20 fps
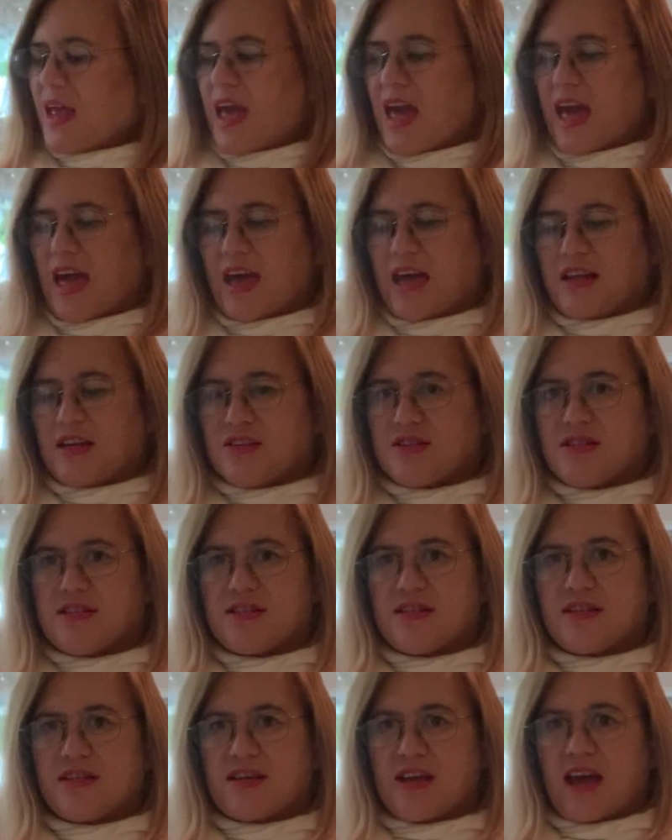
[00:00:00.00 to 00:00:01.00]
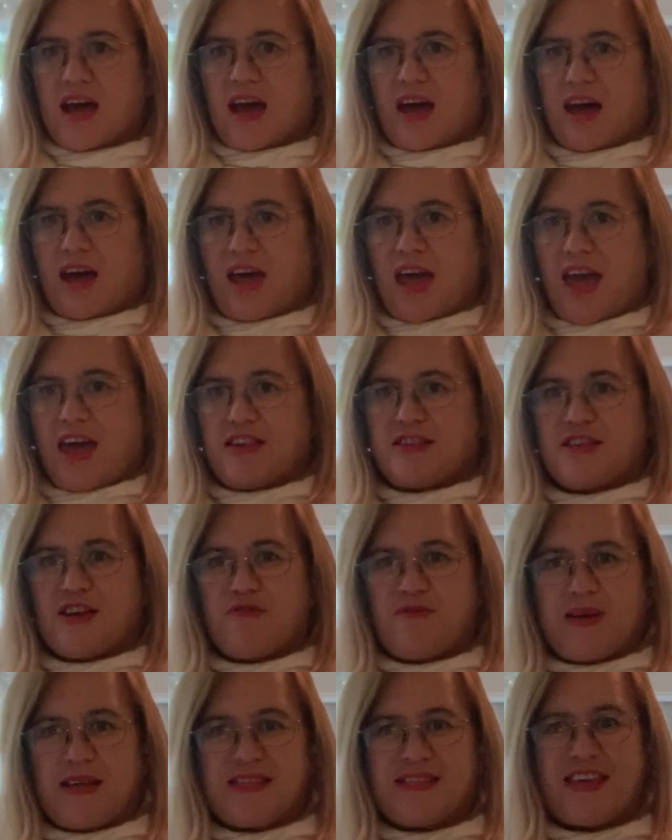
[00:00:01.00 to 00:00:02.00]
And as
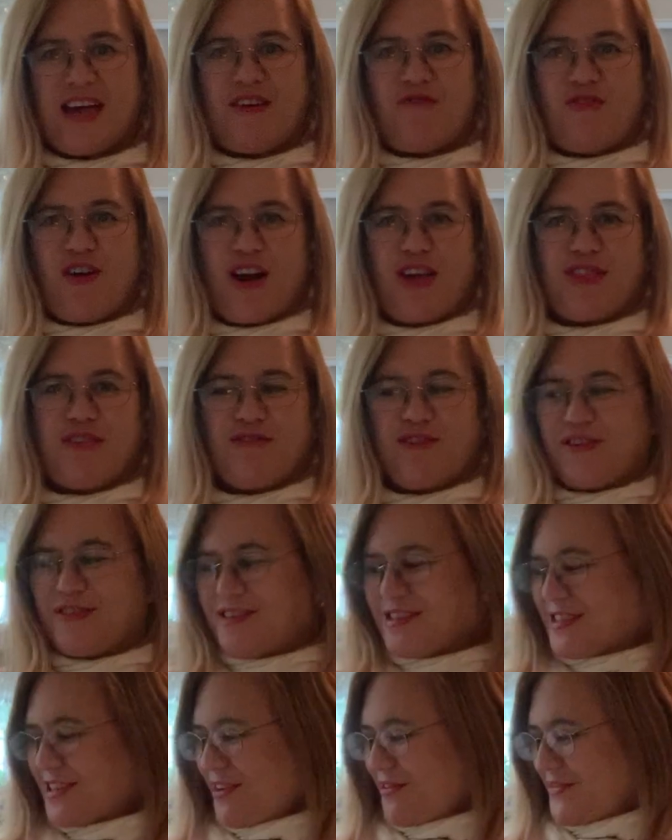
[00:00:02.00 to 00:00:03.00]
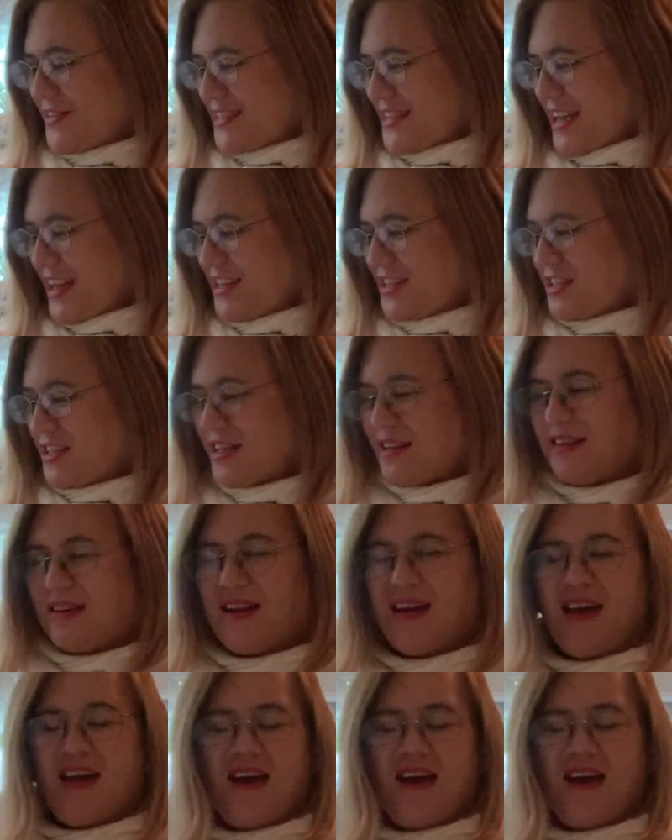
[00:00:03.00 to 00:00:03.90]
I've been saying right through this conversation,